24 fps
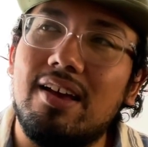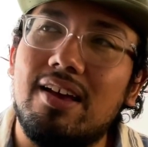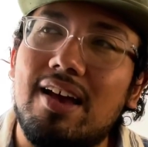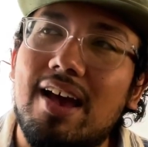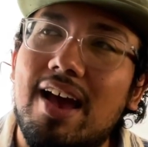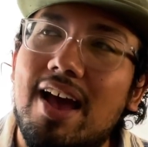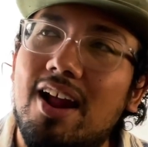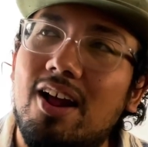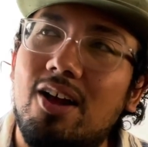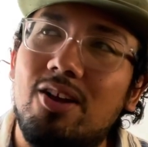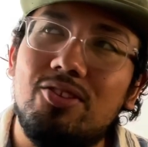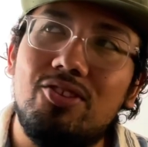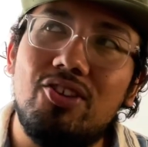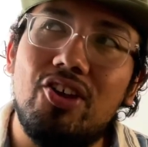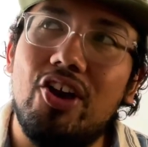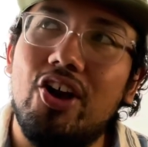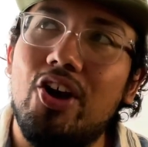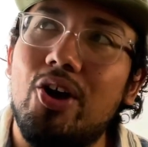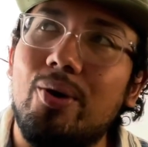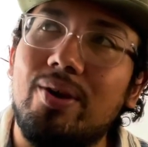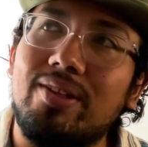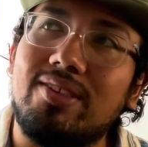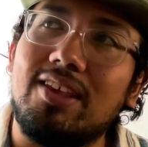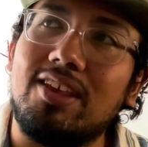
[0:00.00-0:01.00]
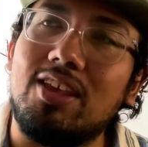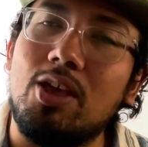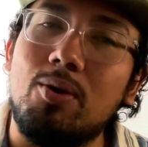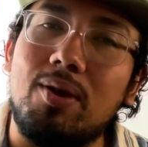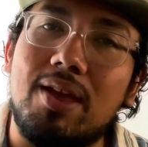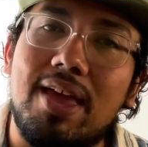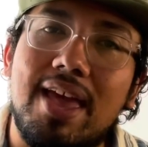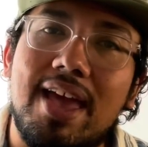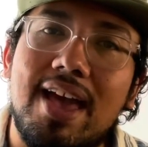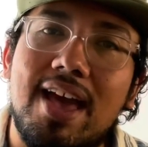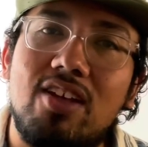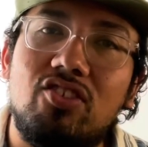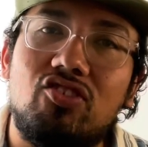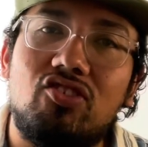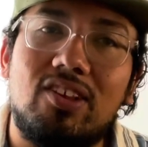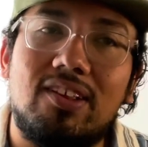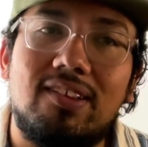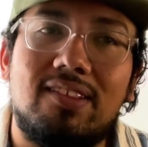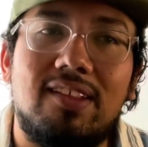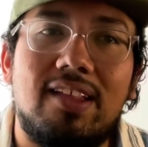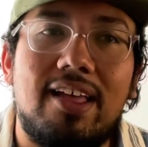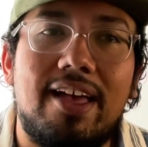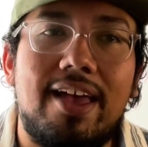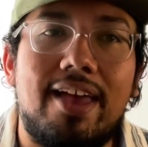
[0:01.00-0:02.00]
I don't know, it's, like, you can't
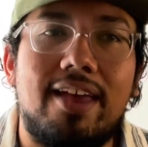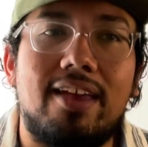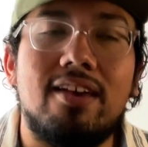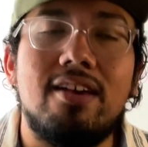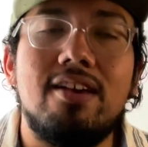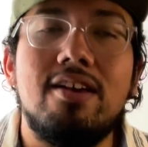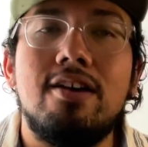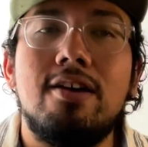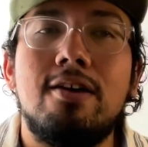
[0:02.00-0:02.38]
just, like,